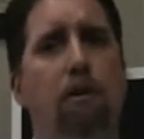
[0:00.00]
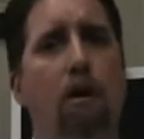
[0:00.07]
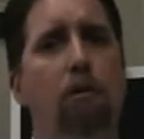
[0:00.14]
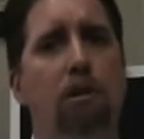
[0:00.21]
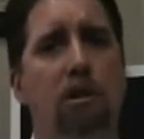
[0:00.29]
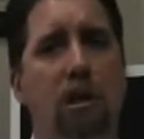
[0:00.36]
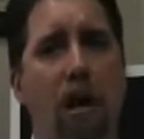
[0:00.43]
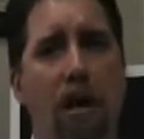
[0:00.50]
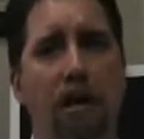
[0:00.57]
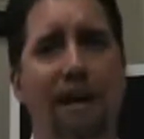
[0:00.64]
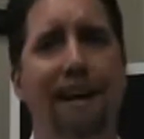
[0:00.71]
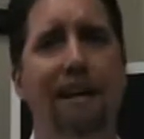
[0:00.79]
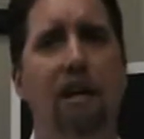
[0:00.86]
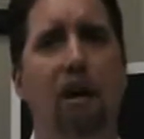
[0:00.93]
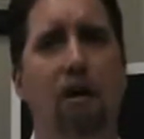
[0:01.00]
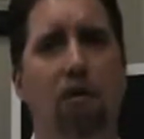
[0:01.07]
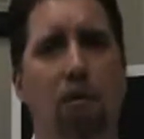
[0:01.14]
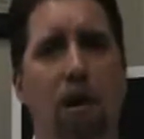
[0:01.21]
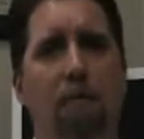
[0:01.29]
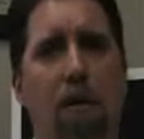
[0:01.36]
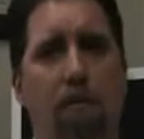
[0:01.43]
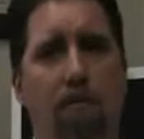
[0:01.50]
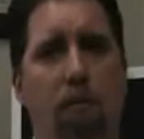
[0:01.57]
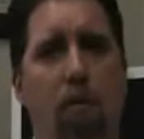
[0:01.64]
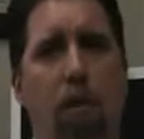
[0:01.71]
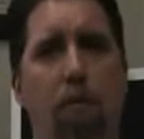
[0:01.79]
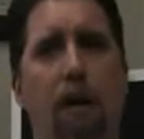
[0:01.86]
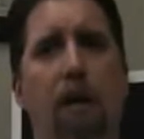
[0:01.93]
don't sign any agreement
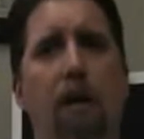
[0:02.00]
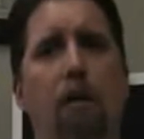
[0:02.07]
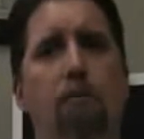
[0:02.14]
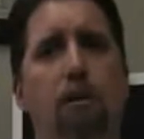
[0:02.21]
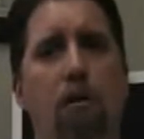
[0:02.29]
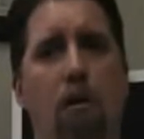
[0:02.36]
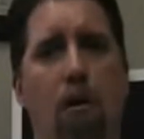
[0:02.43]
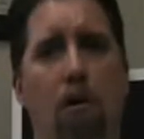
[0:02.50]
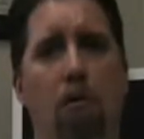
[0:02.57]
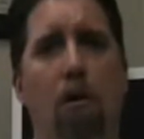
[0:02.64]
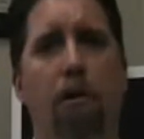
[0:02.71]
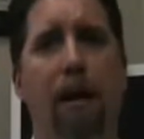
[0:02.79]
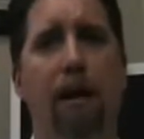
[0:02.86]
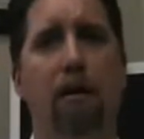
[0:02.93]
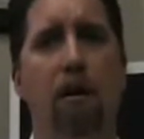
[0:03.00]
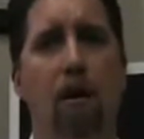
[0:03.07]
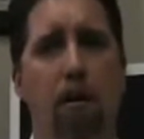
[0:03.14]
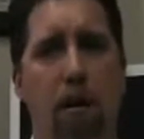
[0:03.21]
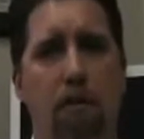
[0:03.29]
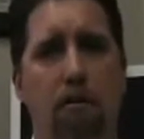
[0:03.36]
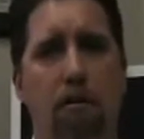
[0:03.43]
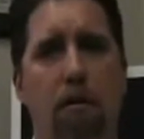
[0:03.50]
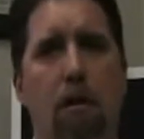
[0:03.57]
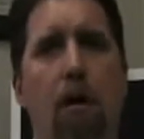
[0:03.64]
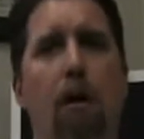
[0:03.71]
form that comes along with that notice.